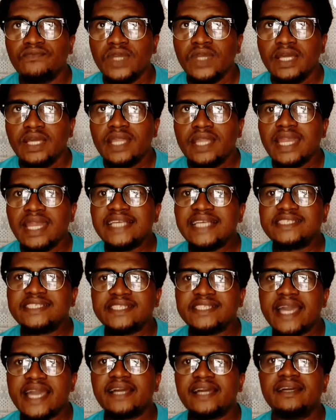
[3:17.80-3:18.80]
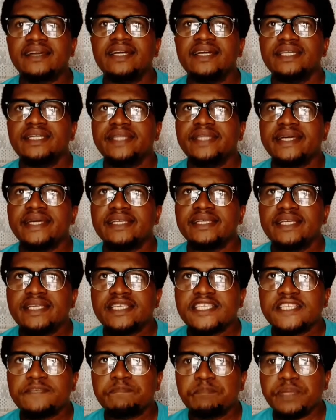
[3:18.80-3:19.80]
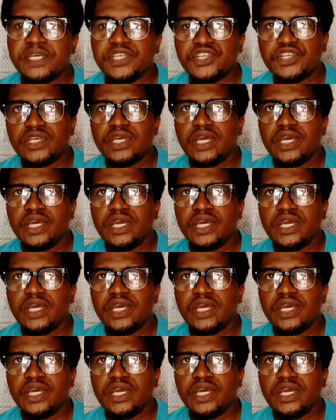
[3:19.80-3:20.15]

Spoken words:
Now let's check the speech